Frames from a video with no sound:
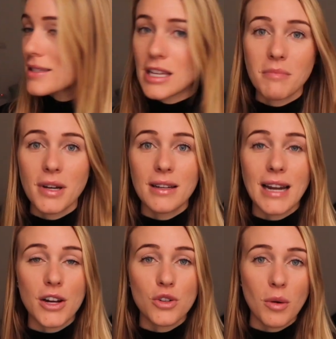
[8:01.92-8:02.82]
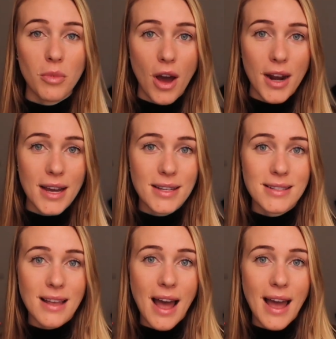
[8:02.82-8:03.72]
the Stink Bug Natural products.
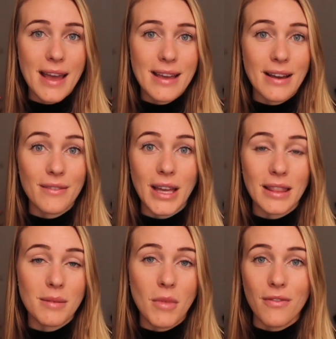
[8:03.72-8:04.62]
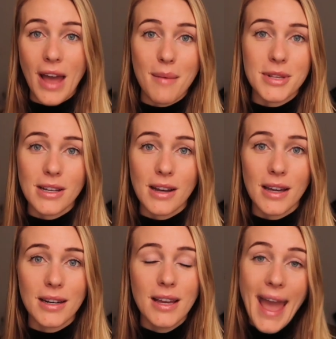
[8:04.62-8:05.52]
I get them off
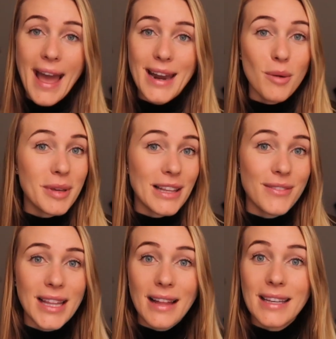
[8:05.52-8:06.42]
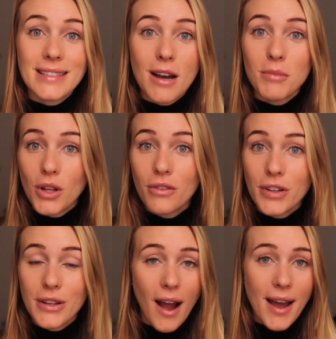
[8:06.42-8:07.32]
Amazon, and I'll be leaving that link down below
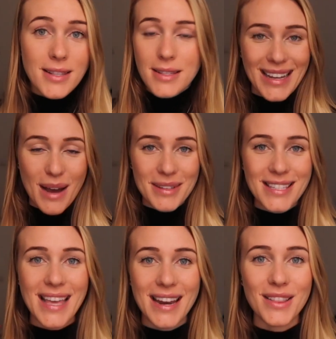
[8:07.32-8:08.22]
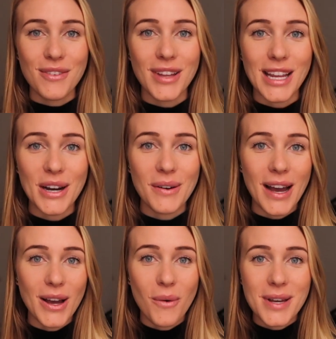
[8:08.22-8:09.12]
for you guys. Coming to the end of the video,
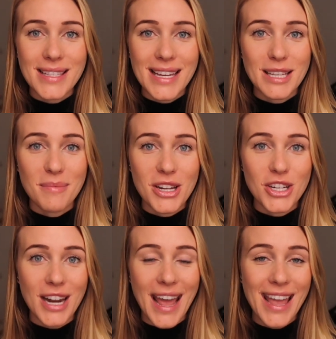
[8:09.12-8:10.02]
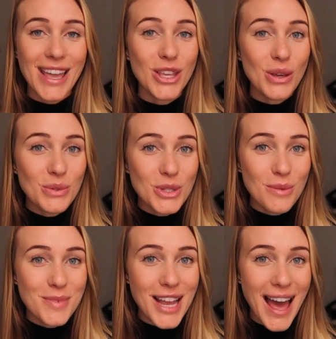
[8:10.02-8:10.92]
I always like to mention a
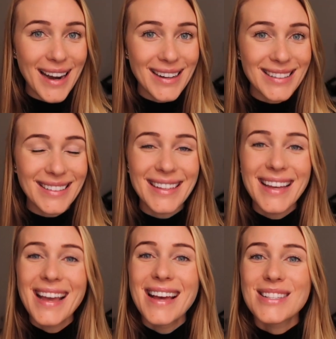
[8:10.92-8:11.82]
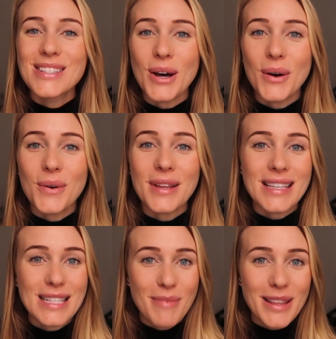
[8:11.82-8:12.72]
YouTube channel. So
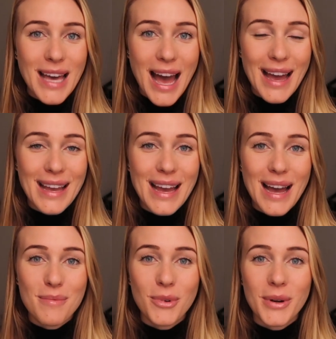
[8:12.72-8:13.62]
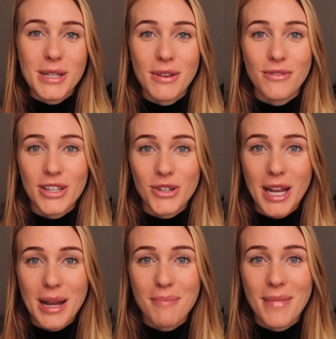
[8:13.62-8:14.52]
this month I am going to be
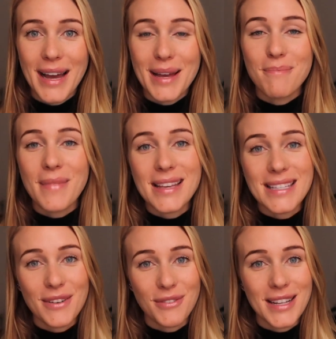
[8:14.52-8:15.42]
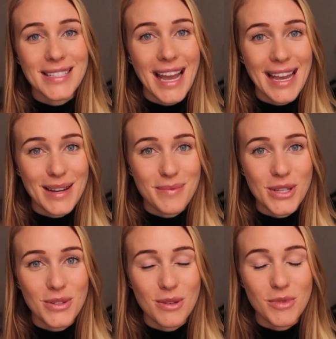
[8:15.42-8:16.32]
featuring my amazing friend Tatum's
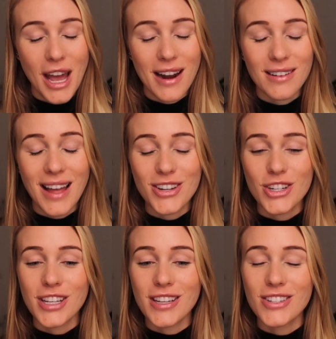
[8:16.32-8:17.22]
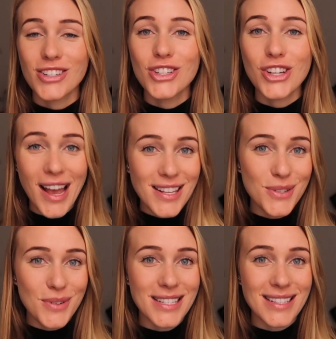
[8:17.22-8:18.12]
YouTube channel, and she has
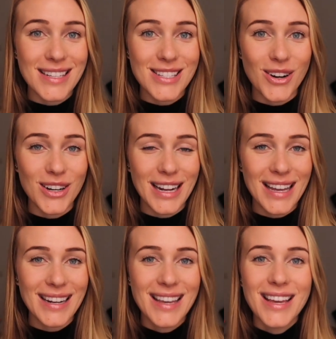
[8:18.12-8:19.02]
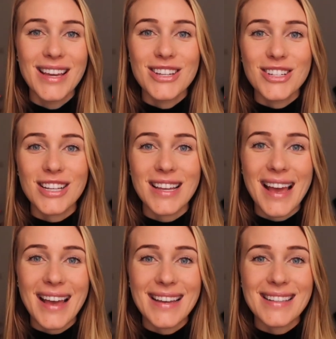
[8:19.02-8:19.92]
just recently started it.
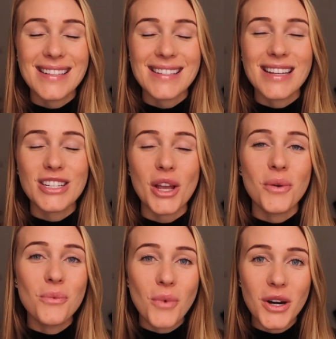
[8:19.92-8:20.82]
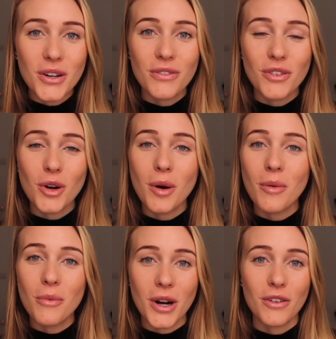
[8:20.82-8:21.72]
She is such a
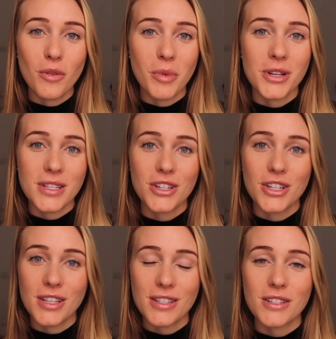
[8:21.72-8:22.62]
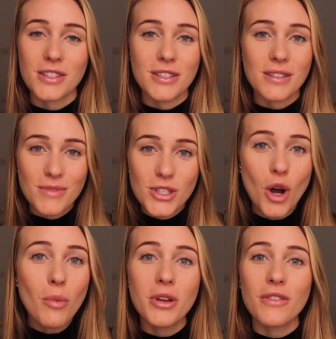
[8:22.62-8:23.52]
wonderful, wonderful person. She is just
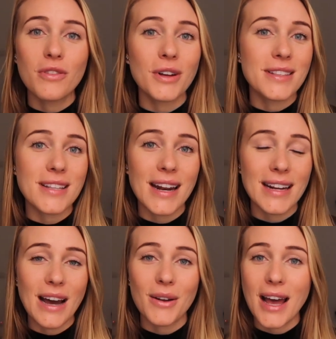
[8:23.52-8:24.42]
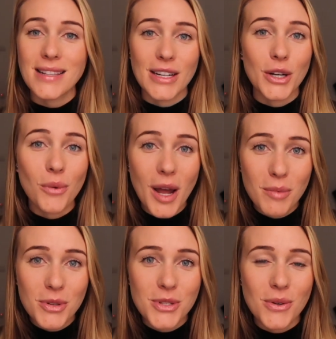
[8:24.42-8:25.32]
so beautiful inside and out, has an
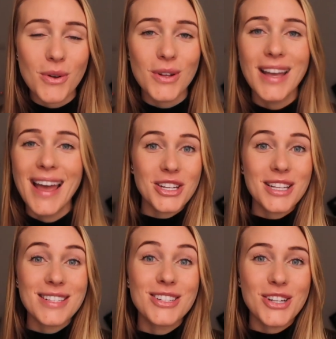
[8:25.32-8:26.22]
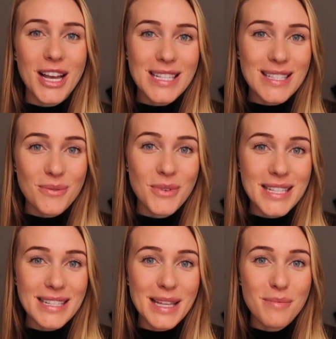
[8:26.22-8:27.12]
incredible soul. She's just
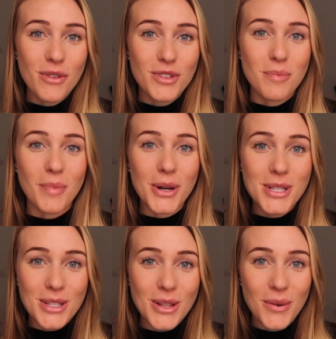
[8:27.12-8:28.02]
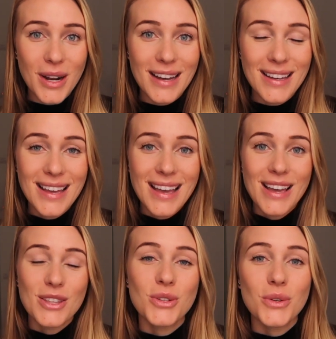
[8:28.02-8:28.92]
recently moved to Barcelona
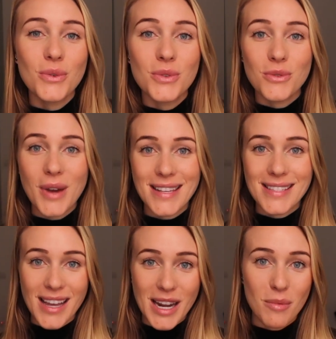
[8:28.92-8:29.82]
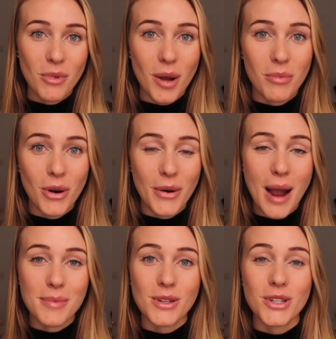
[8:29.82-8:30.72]
to do a study abroad
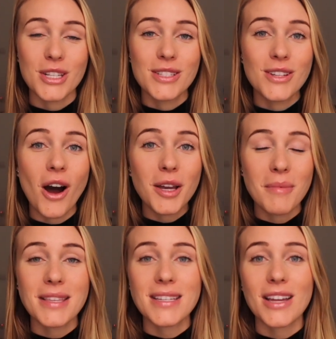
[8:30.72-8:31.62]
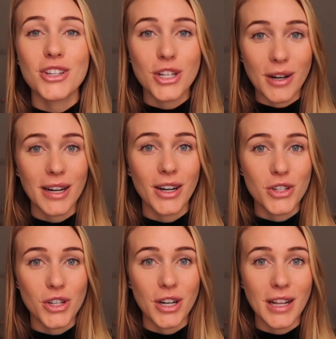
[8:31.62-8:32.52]
program, so she's documenting and sharing her
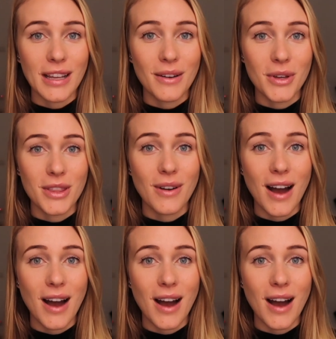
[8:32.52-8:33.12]
journey with you